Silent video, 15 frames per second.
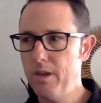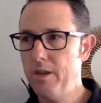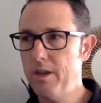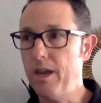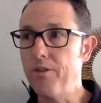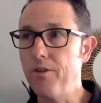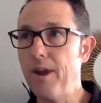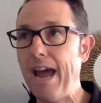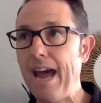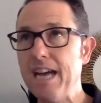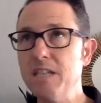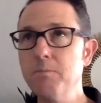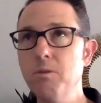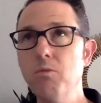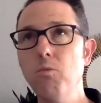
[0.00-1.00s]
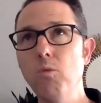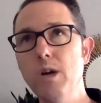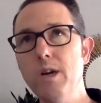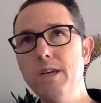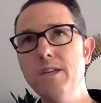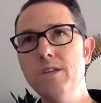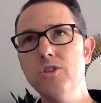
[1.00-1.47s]
Now, there has been
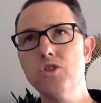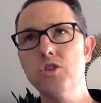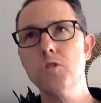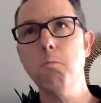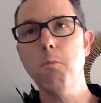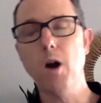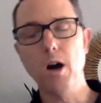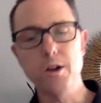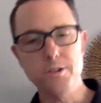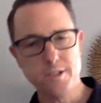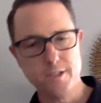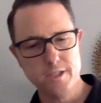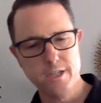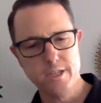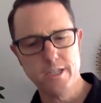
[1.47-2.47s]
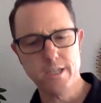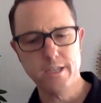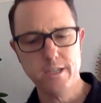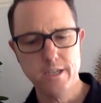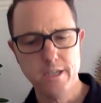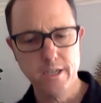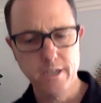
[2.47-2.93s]
one small study
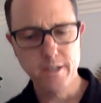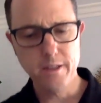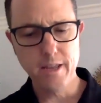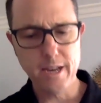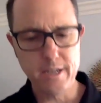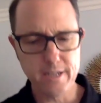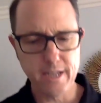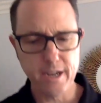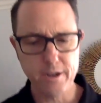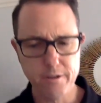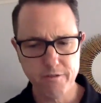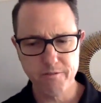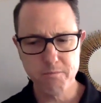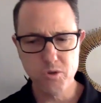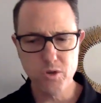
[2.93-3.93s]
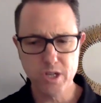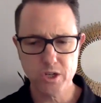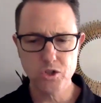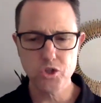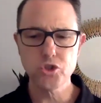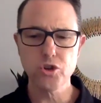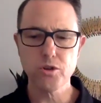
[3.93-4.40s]
that is out of Munich,
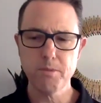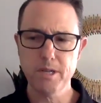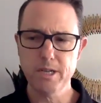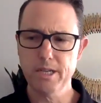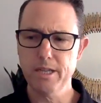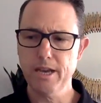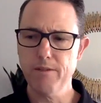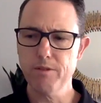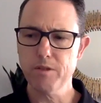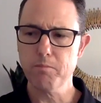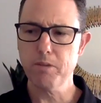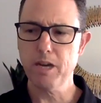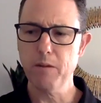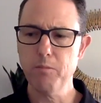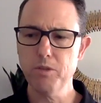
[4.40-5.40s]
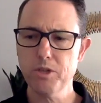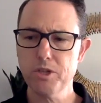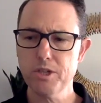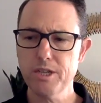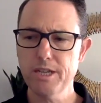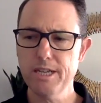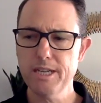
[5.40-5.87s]
Germany, that was
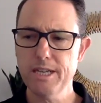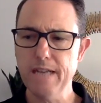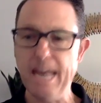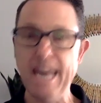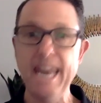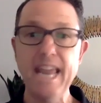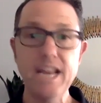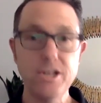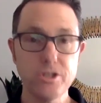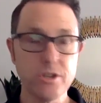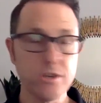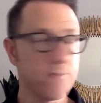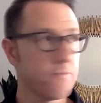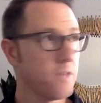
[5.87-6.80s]
published in Nature